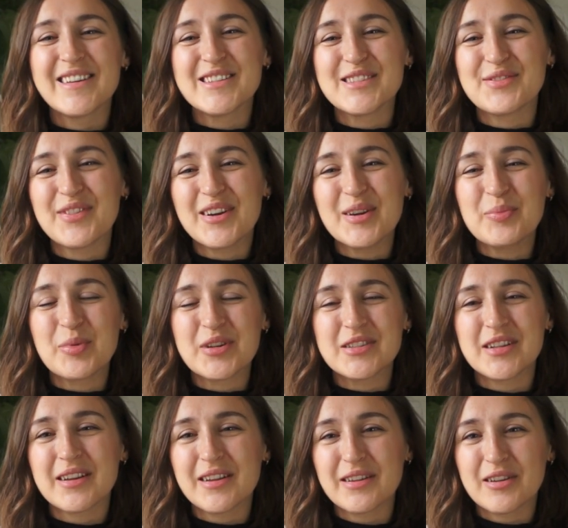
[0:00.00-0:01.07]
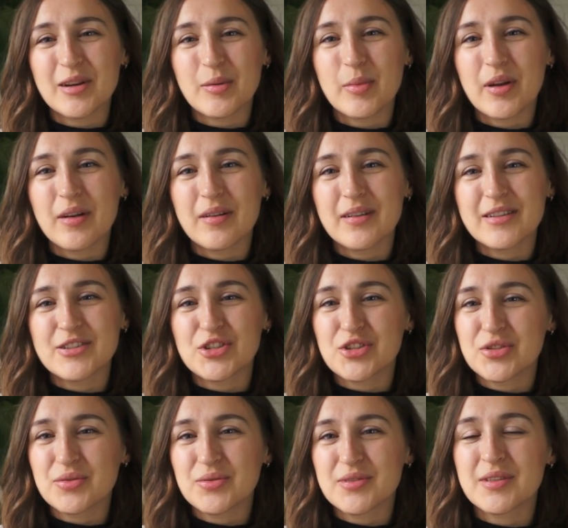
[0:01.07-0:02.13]
He's very particular about
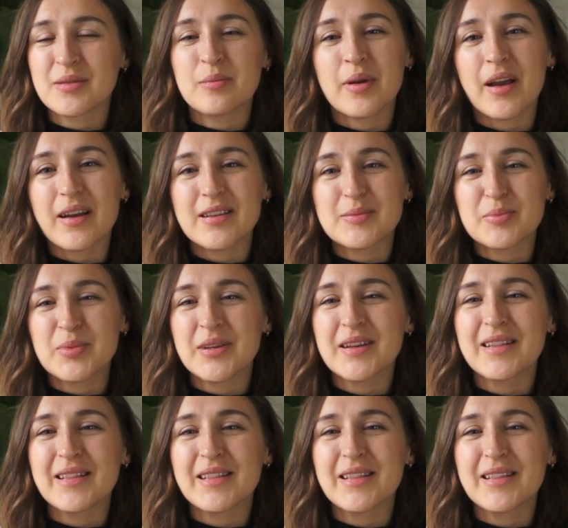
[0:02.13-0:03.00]
shoes and bags being